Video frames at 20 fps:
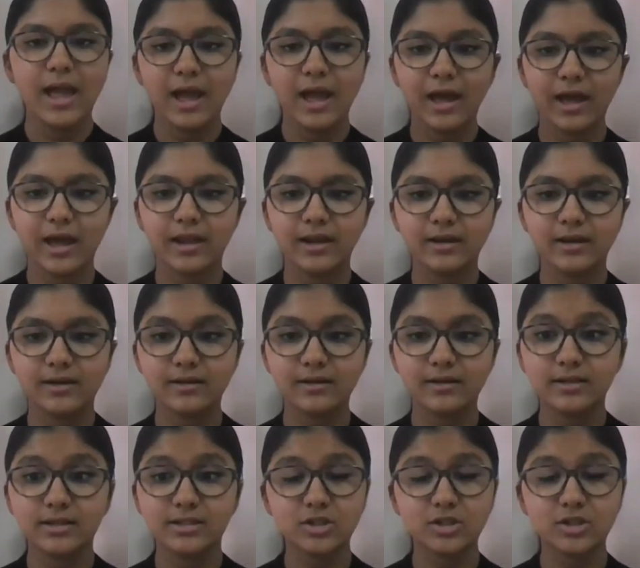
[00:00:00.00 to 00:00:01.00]
And
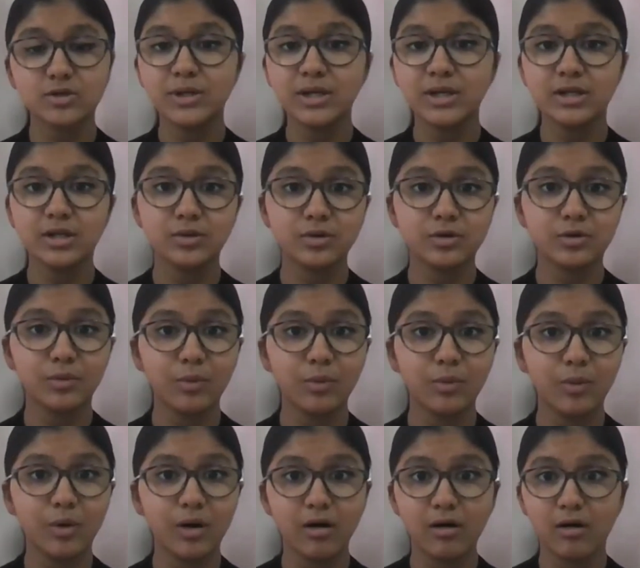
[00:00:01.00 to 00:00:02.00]
this could be due
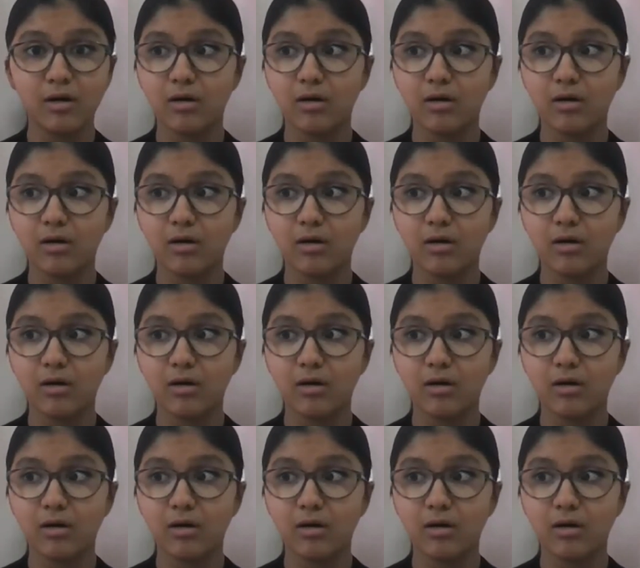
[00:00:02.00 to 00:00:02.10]
to